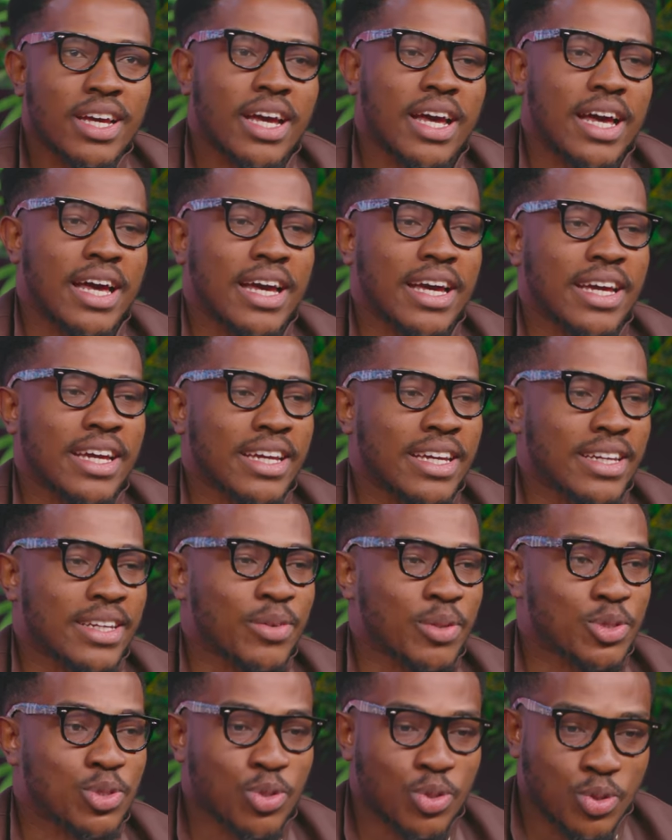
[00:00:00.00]
I
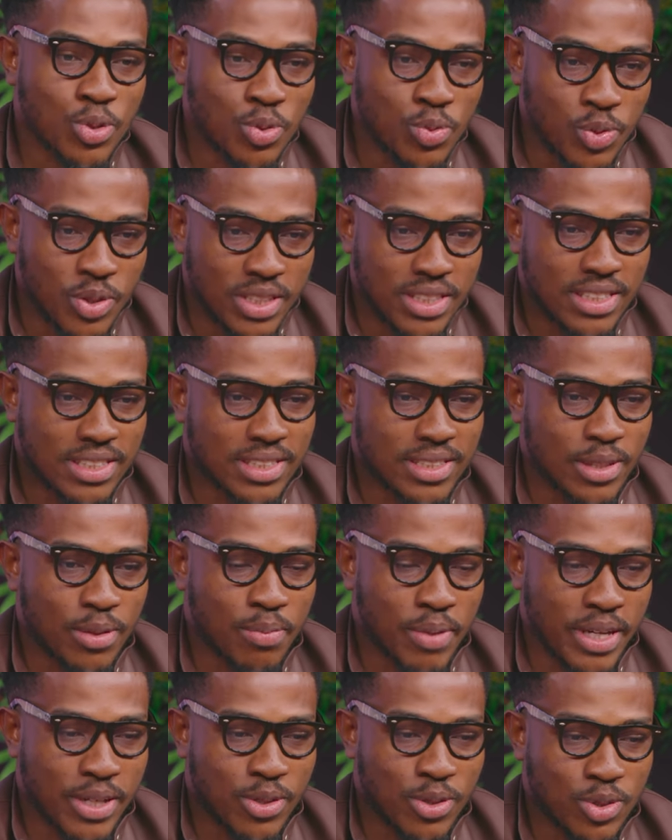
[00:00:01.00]
was so good with
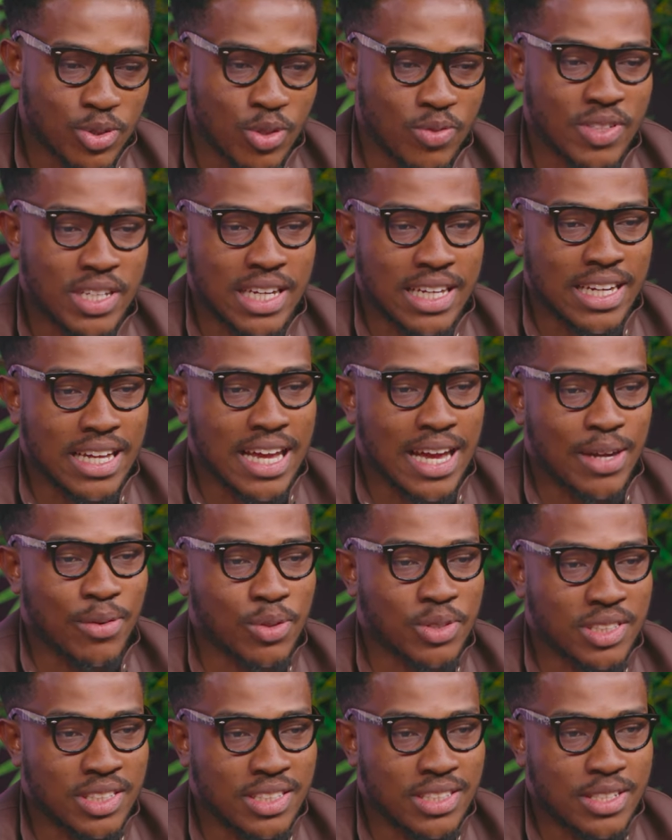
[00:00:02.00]
Microsoft that I
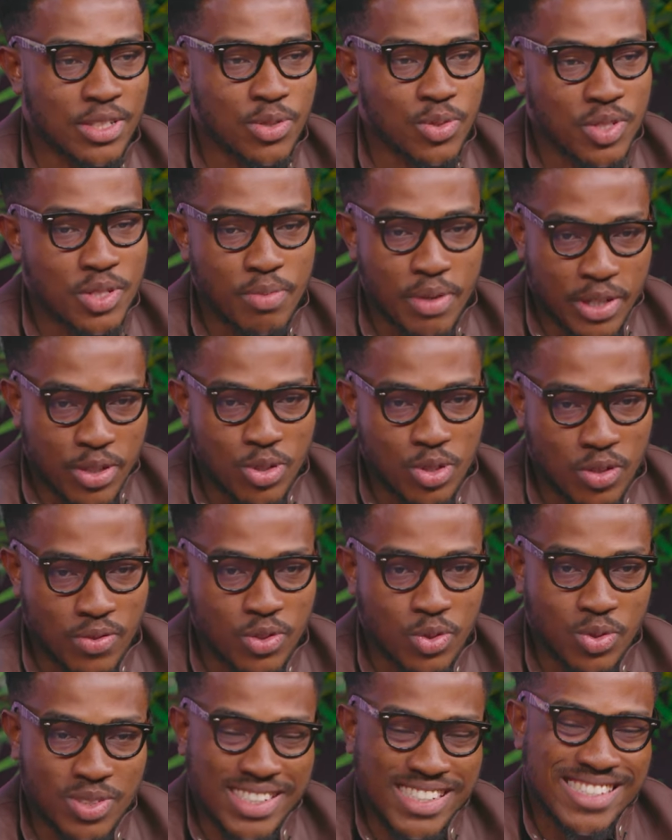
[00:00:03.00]
was using Microsoft
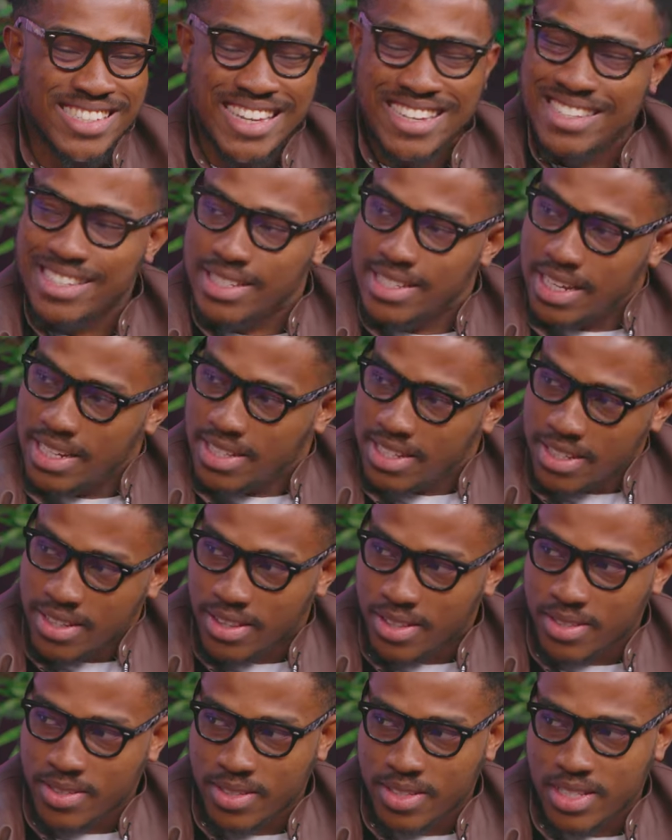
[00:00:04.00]
to design certain
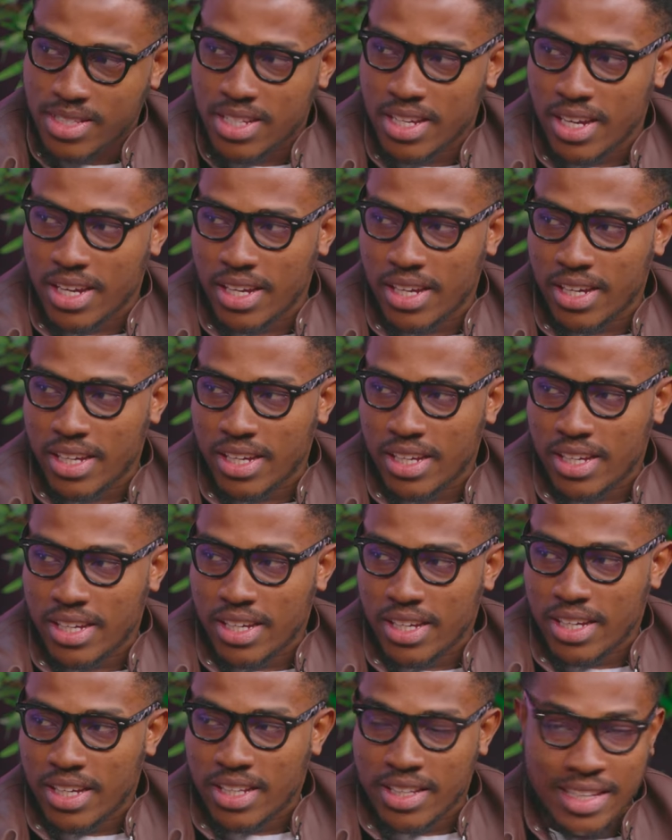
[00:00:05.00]
things
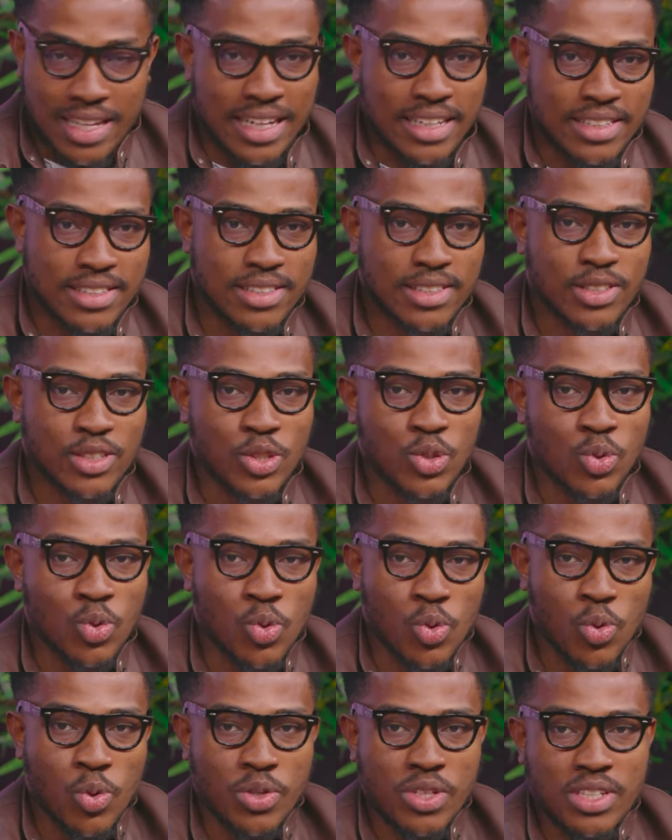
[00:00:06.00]
that
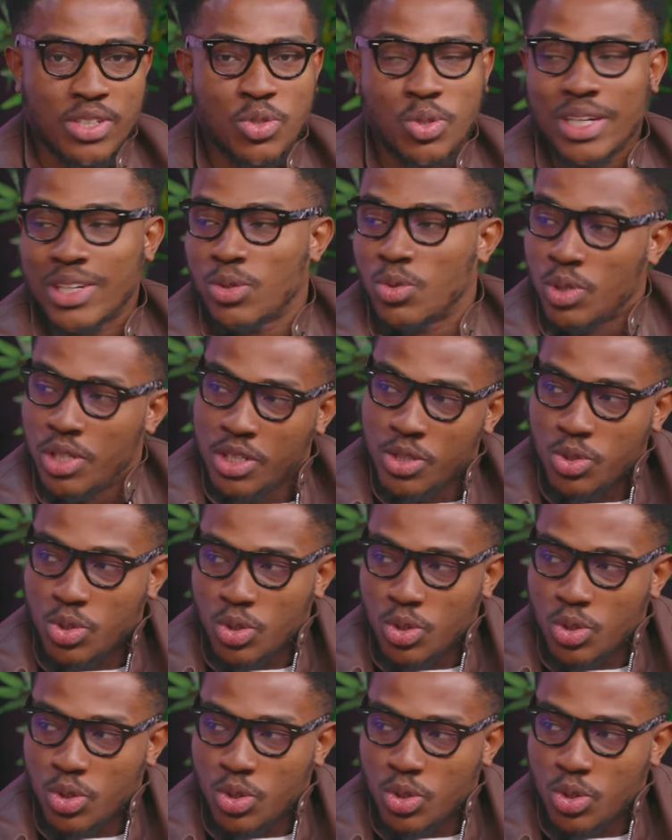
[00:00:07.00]
you can only use